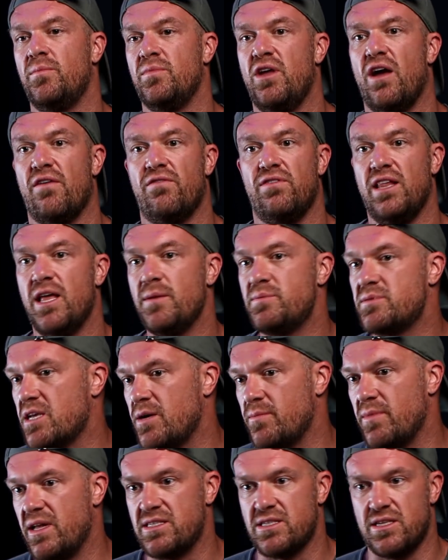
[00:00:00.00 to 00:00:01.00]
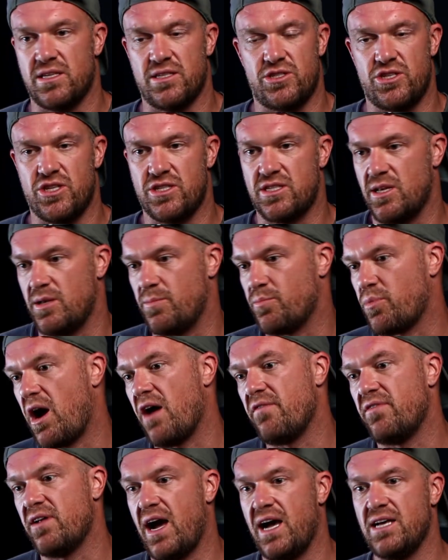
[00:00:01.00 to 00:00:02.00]
You have Lipscomb, that's just a
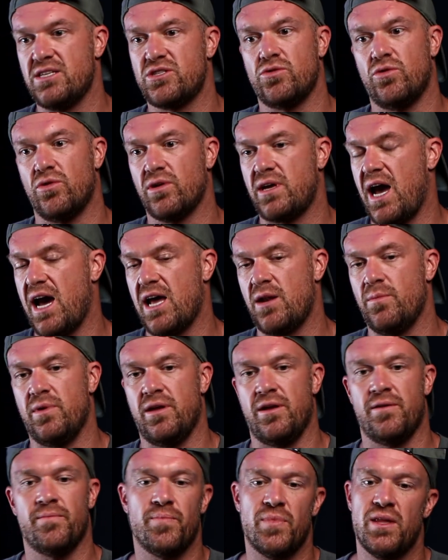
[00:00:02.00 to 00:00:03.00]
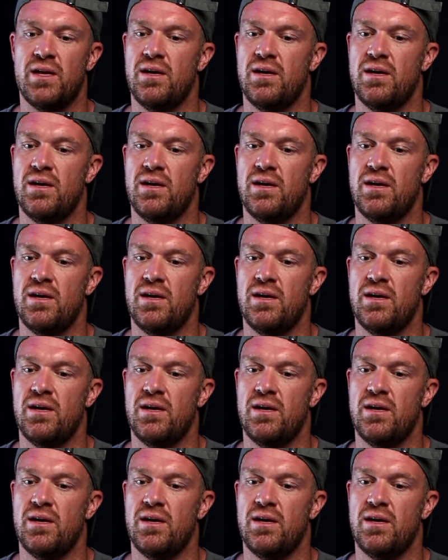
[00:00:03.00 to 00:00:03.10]
private high school academy